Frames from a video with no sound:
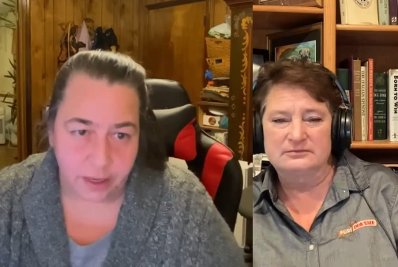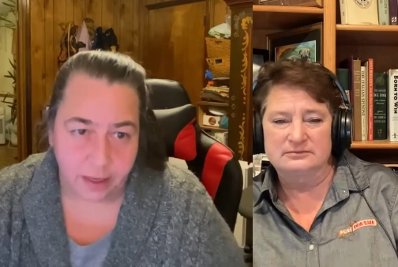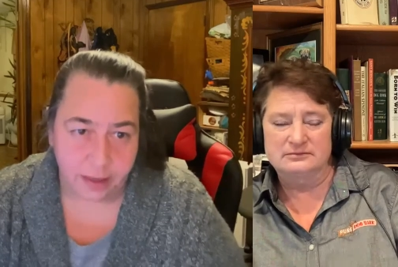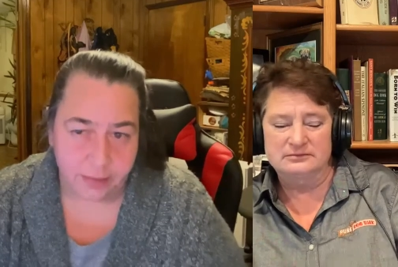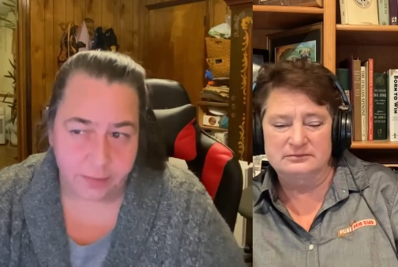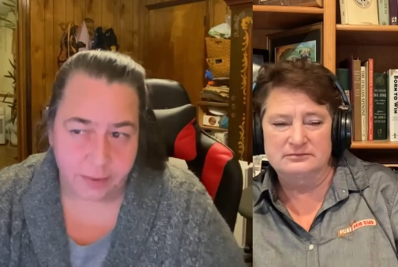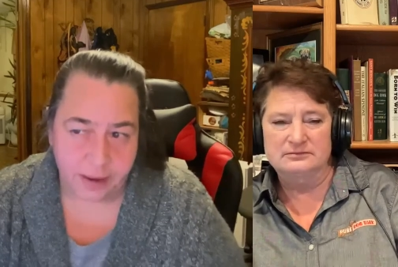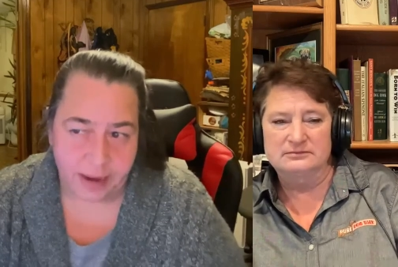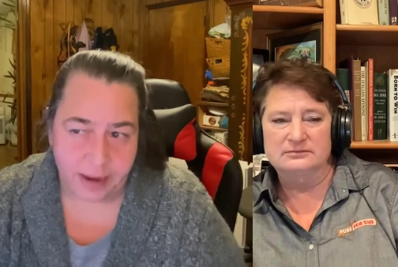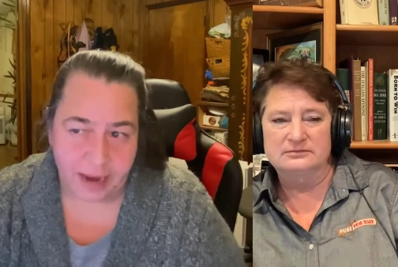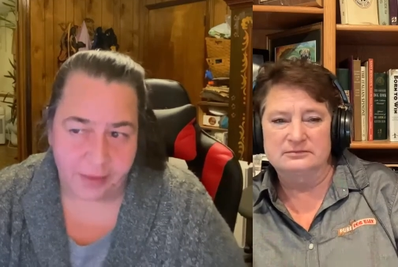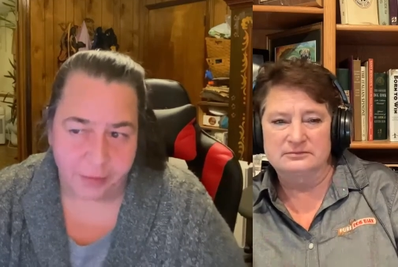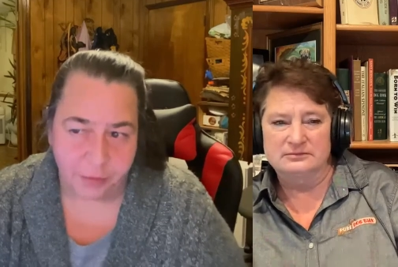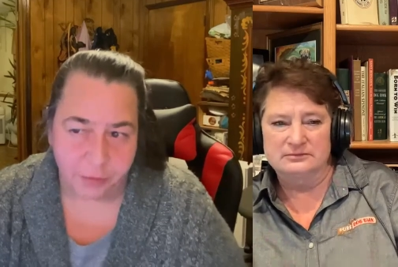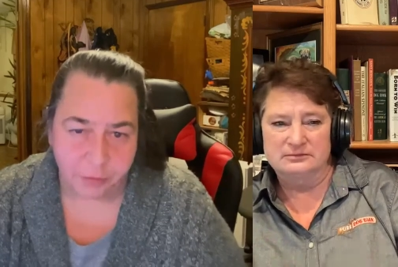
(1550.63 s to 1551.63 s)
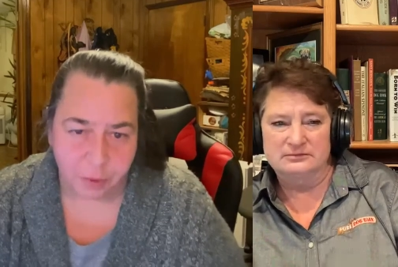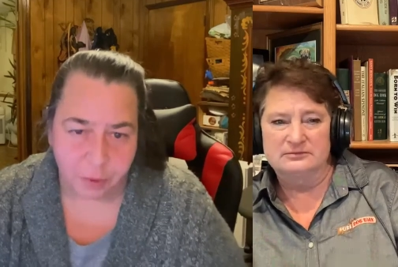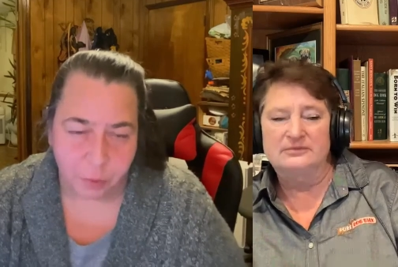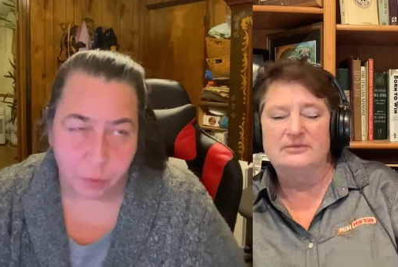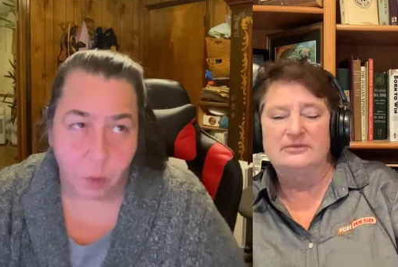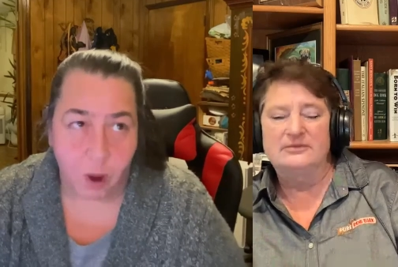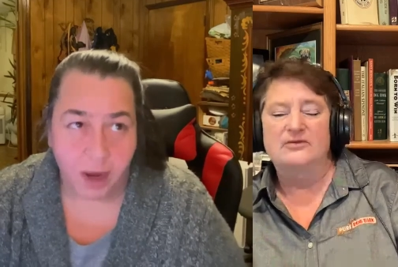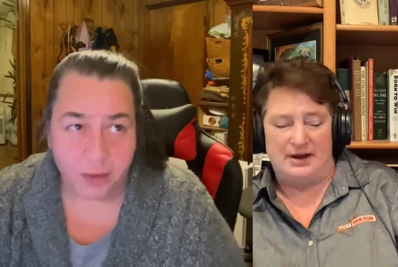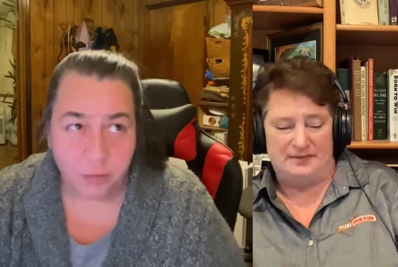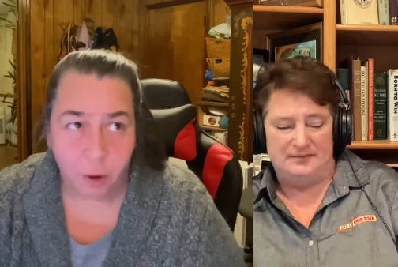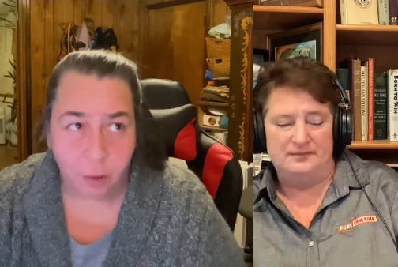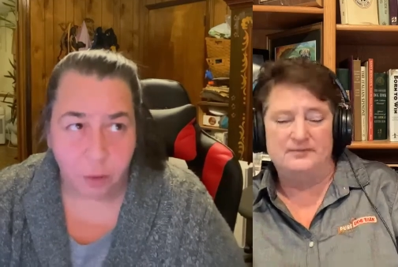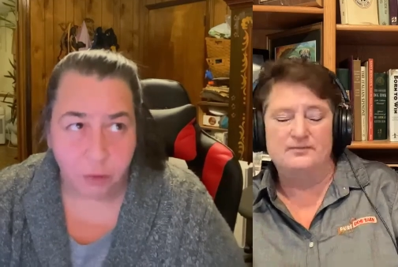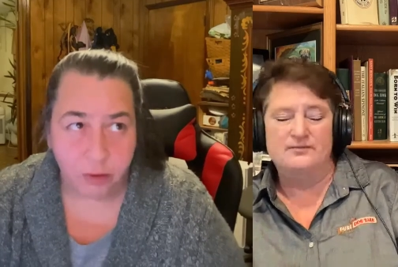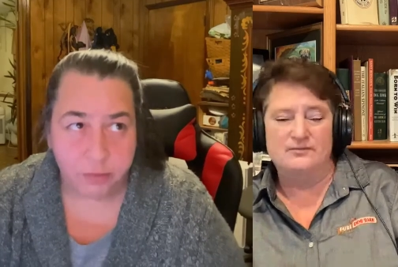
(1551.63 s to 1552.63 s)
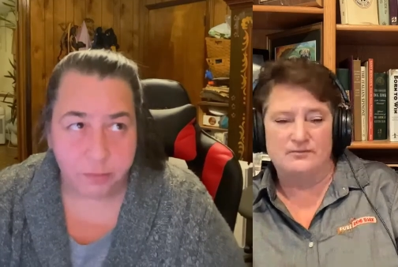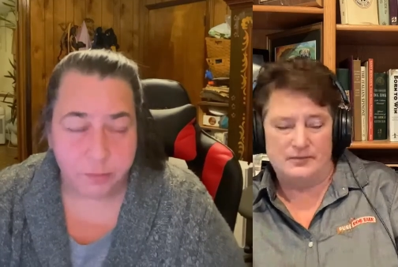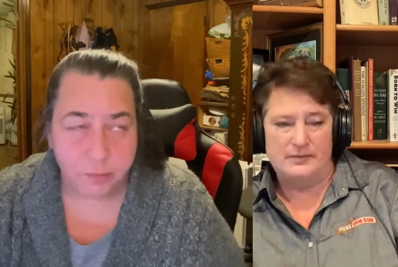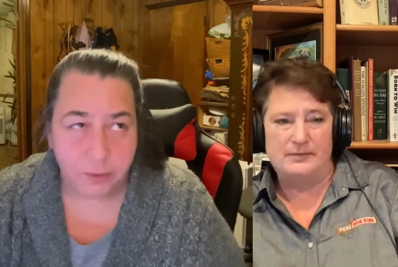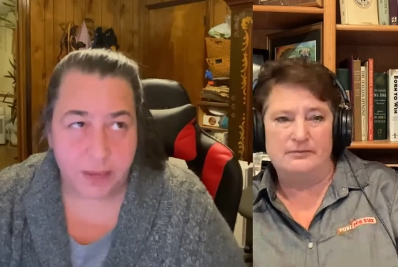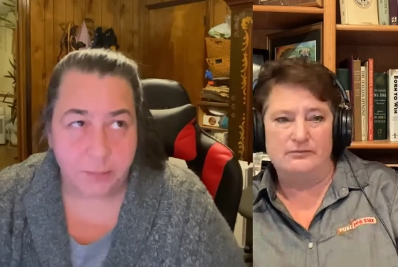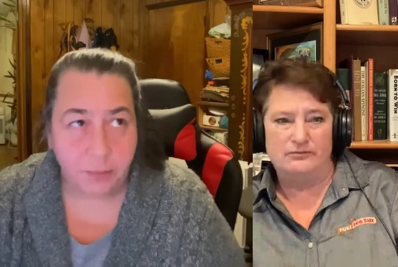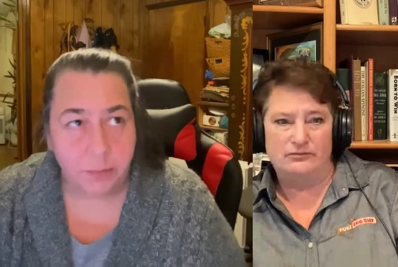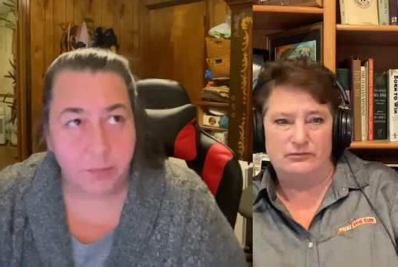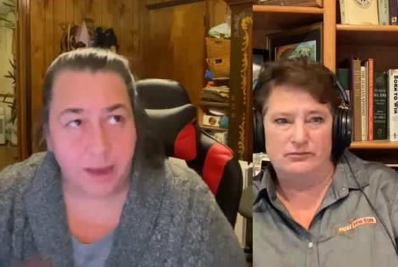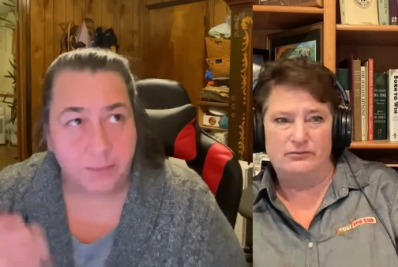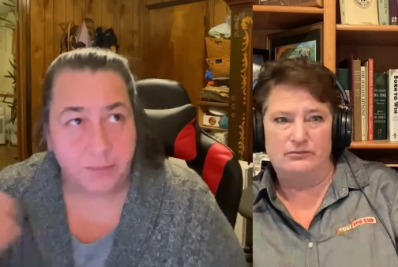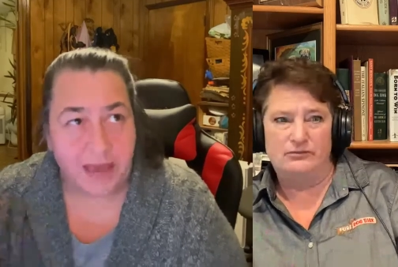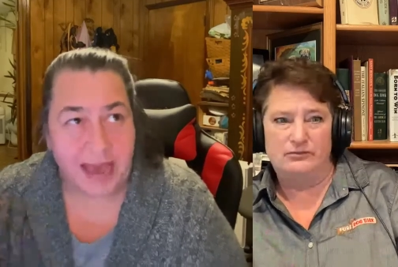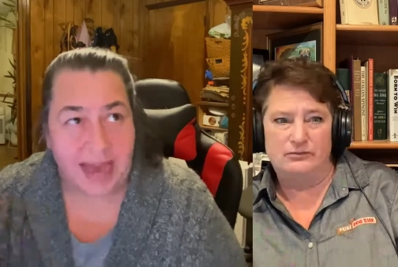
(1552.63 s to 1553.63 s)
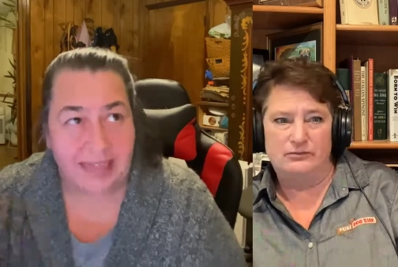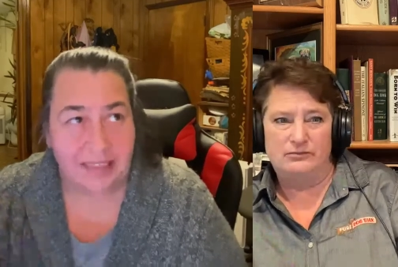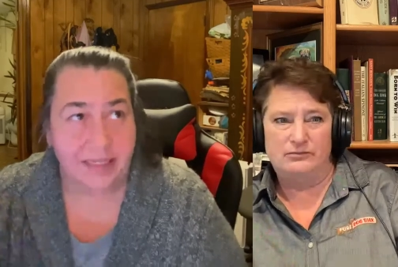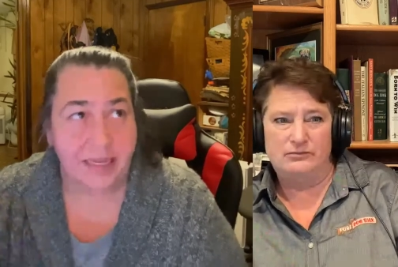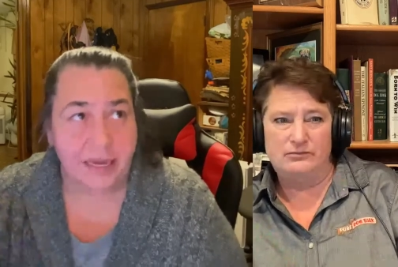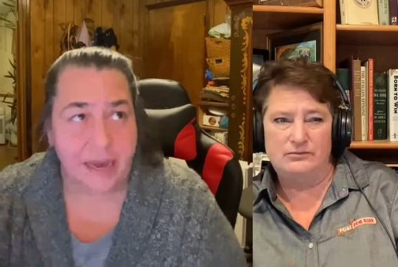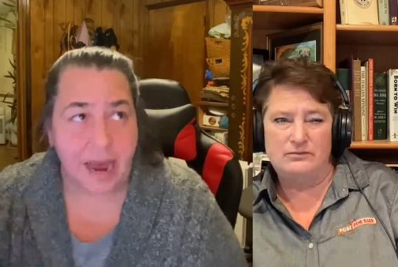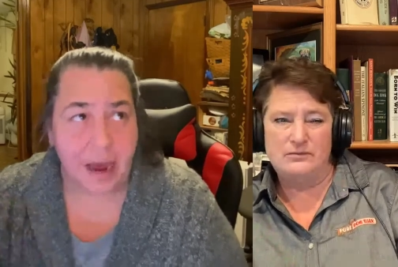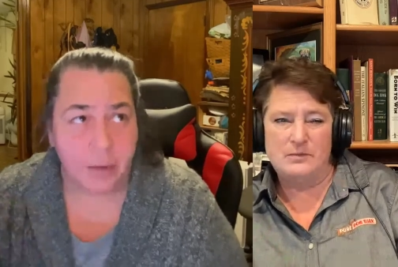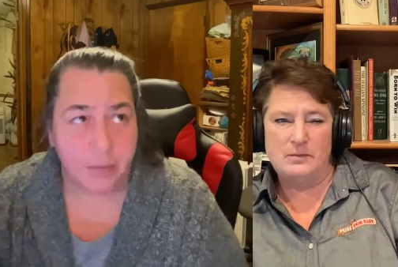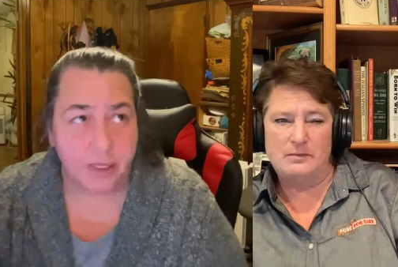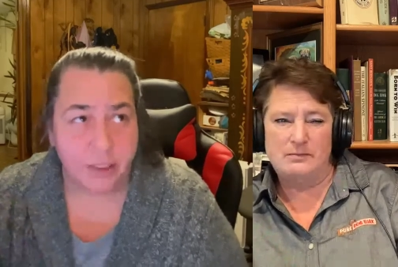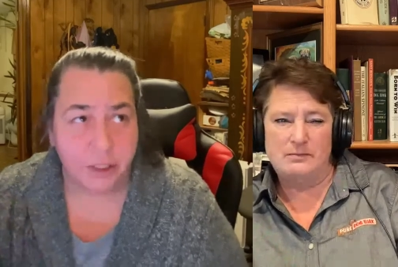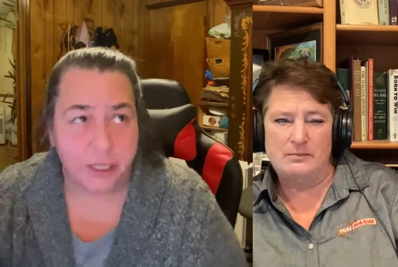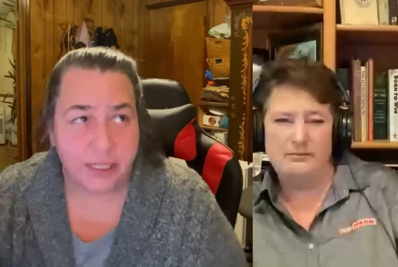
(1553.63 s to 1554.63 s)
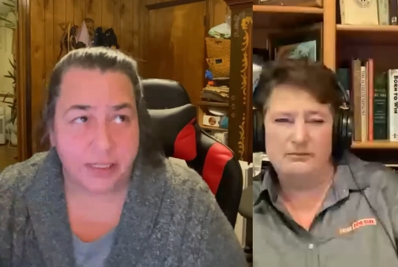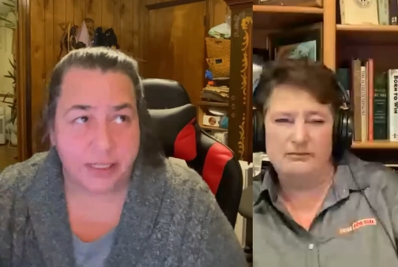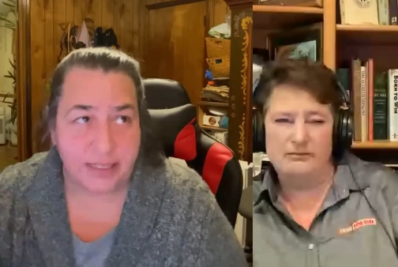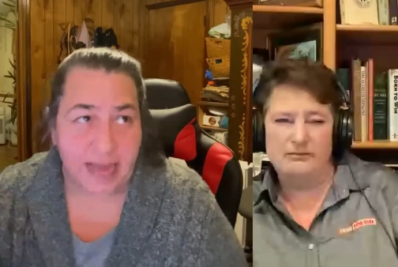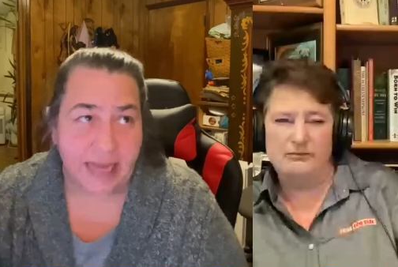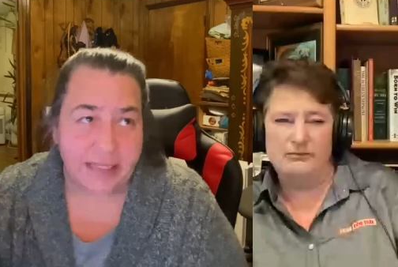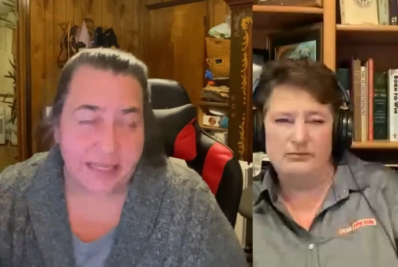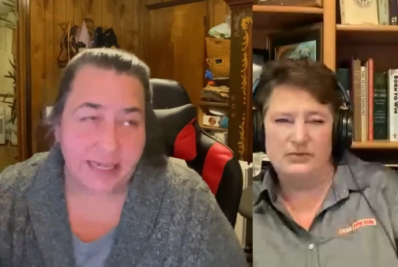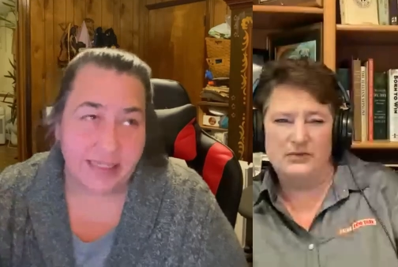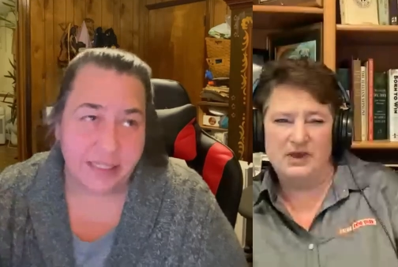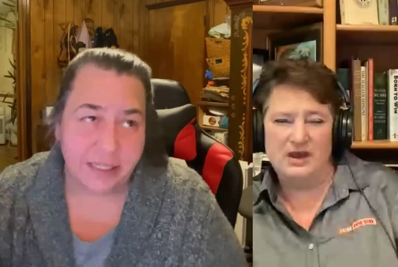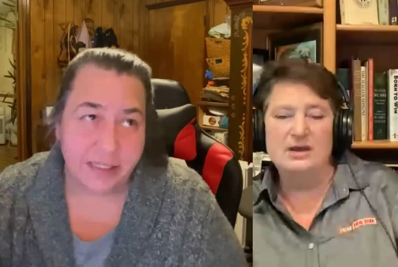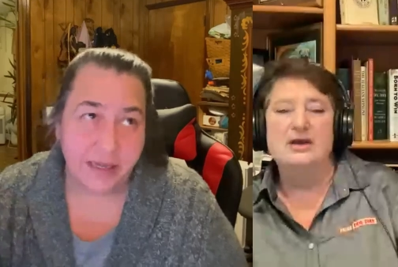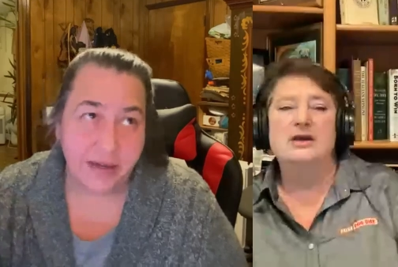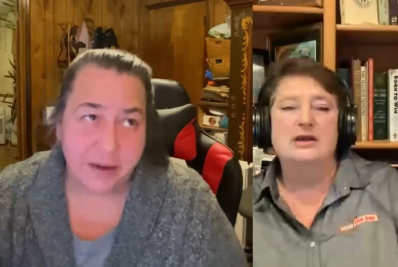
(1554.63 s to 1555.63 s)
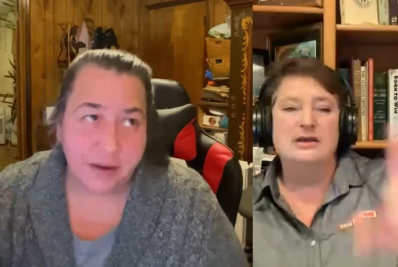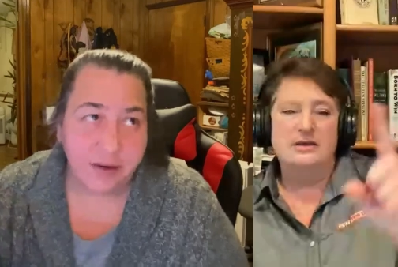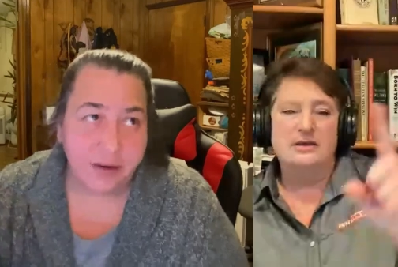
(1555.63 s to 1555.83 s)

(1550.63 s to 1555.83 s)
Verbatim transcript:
Speaker 1: um, and the one roll people might be asking how much does it last it's